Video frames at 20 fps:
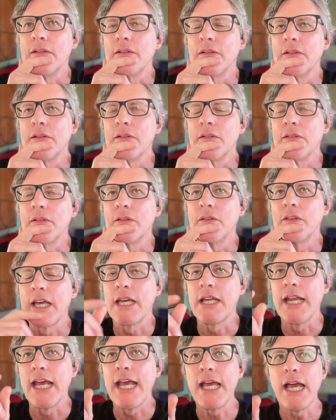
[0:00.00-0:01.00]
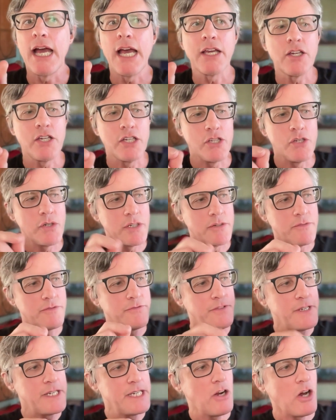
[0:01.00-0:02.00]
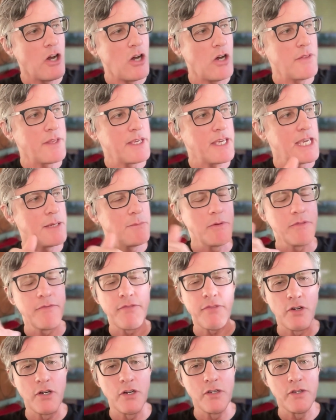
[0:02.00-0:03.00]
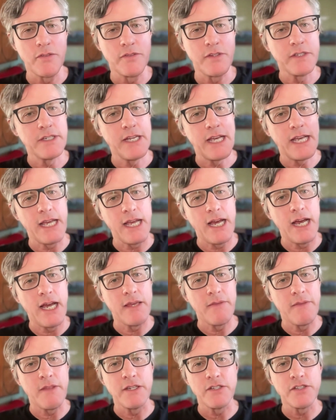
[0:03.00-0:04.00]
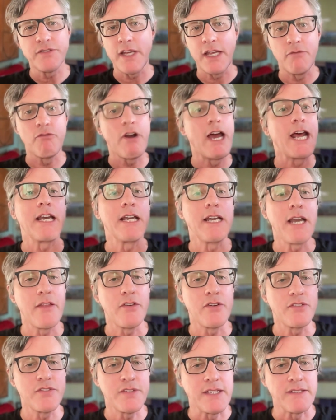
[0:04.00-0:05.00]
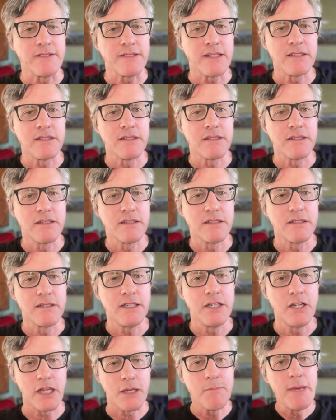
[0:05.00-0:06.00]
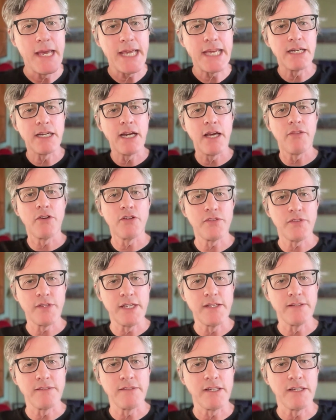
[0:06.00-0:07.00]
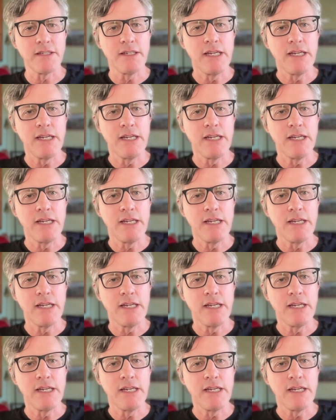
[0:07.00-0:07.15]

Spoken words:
like an AI you could feed all the Game of Thrones into AI and then just say write another season. You know, like make another season.